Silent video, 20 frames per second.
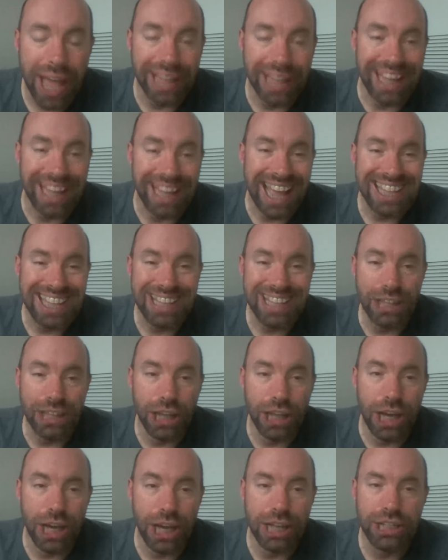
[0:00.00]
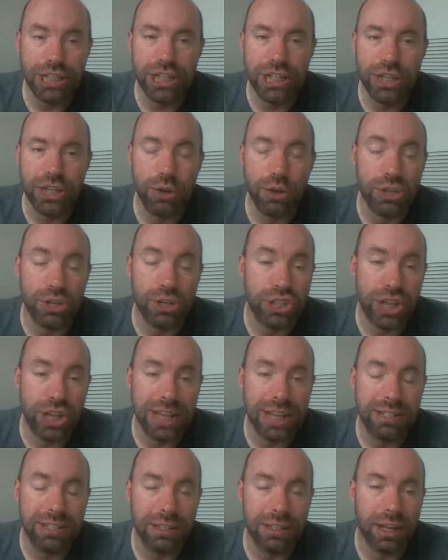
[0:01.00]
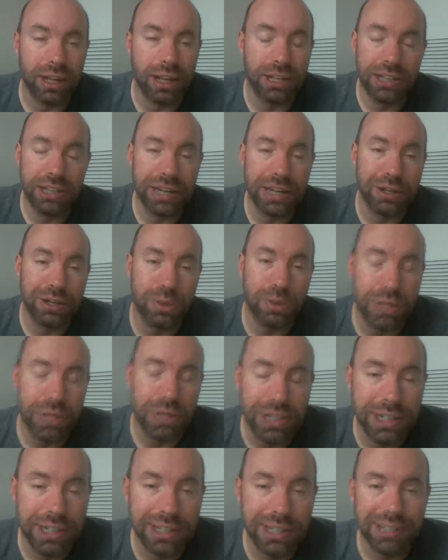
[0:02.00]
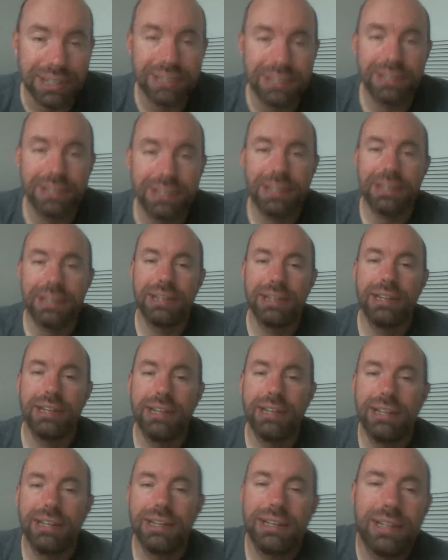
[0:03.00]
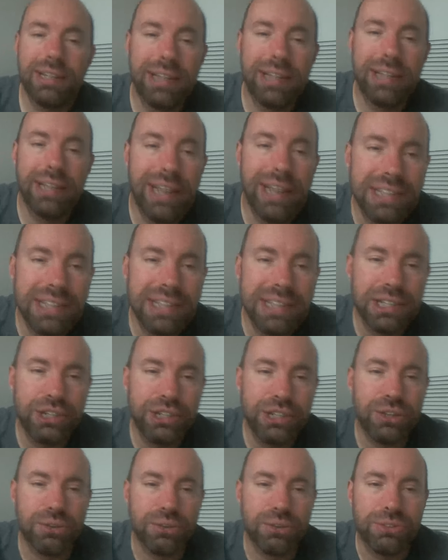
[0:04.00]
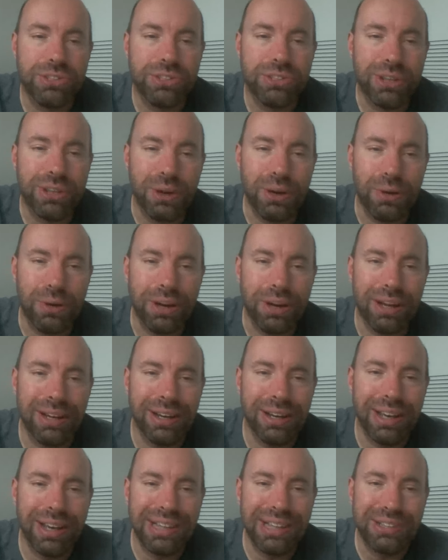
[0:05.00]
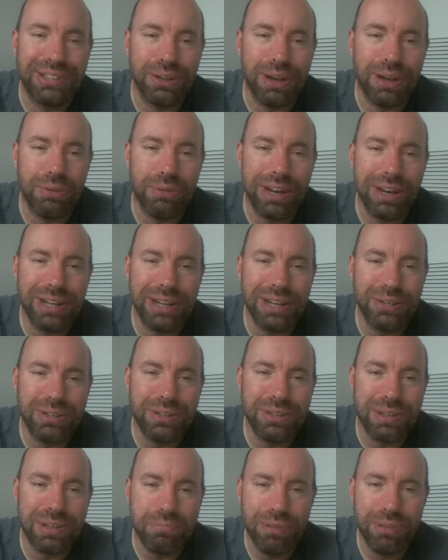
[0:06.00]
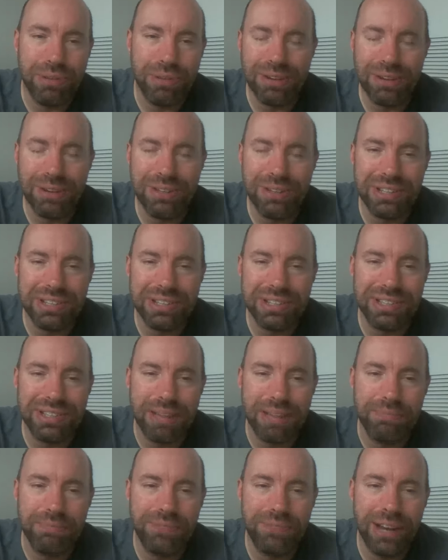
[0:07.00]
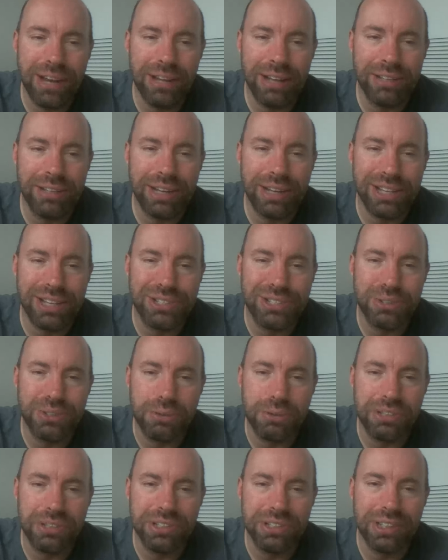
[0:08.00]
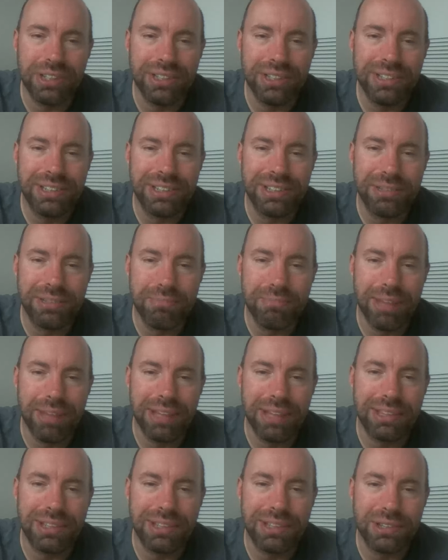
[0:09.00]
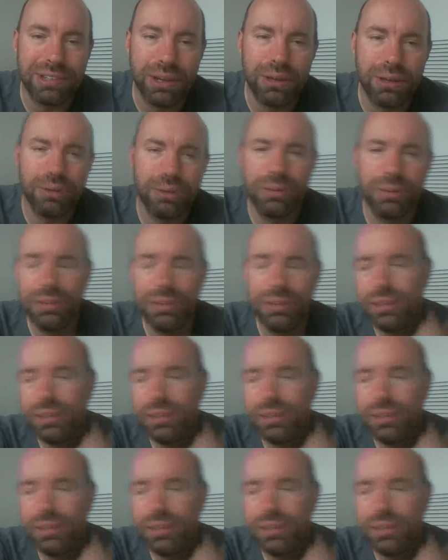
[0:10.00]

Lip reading: guess launch, or just launch, I don't know which it is. It has issues. So what I do is I put it out to this temp file, and then I source it to make this go.